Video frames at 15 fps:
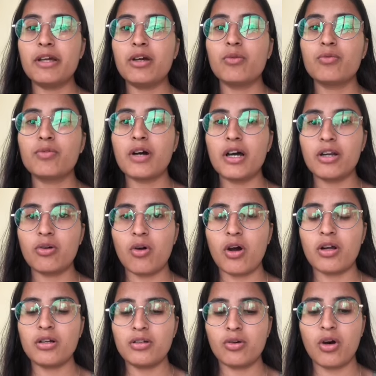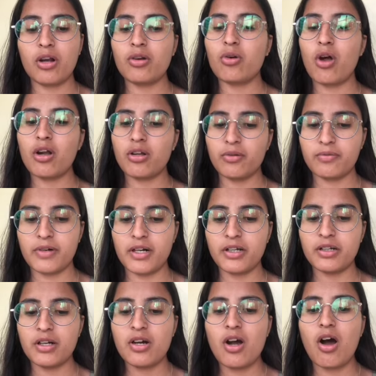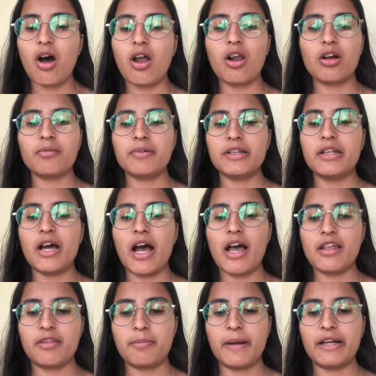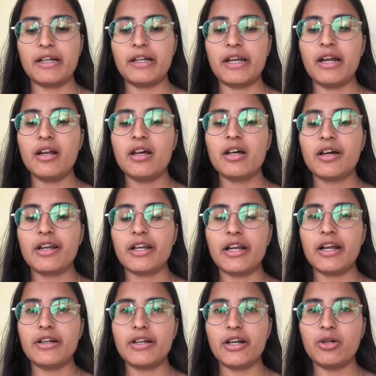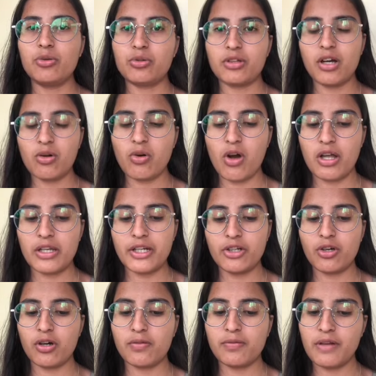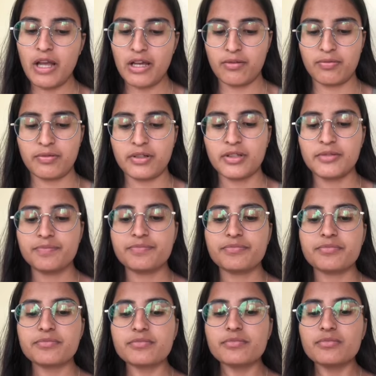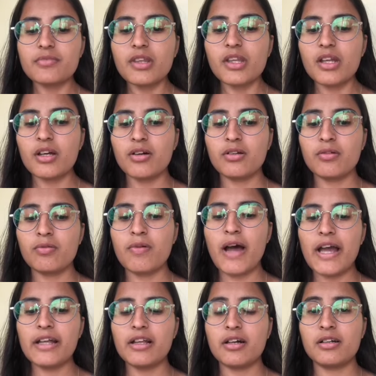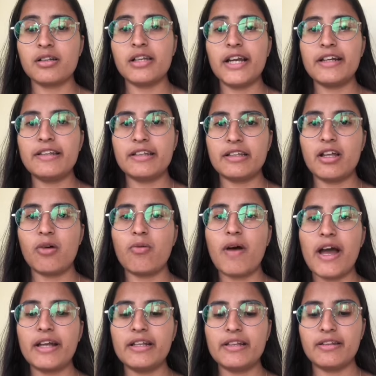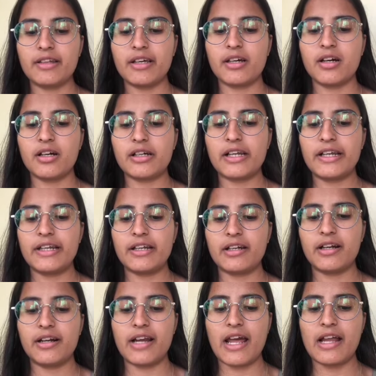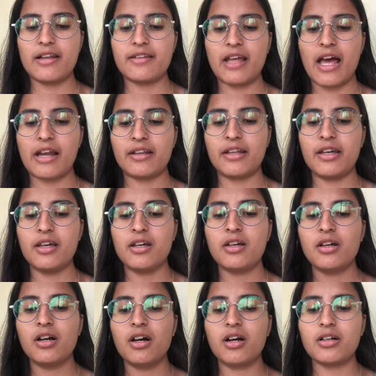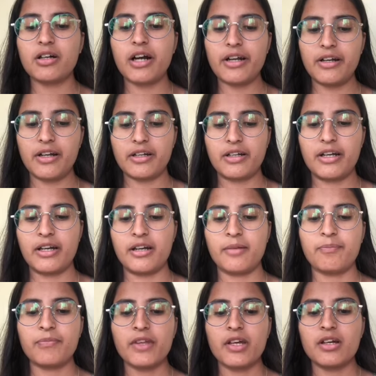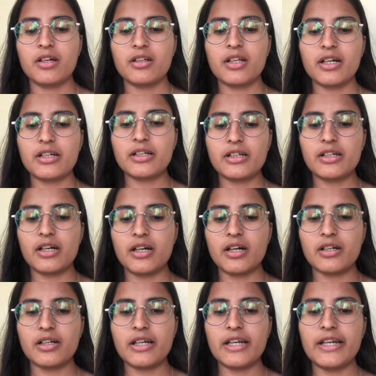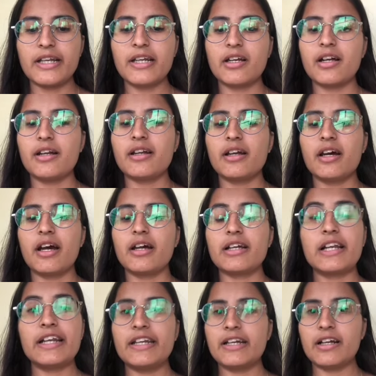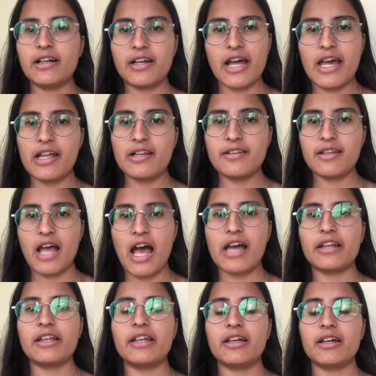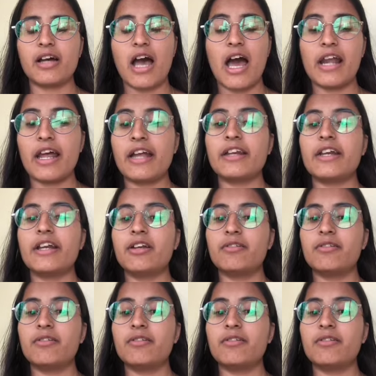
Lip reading: work on or not a work, along with the aspected related to the quality of life. Why Let's see the why these clinical trials are the conducted. The clinical trials are an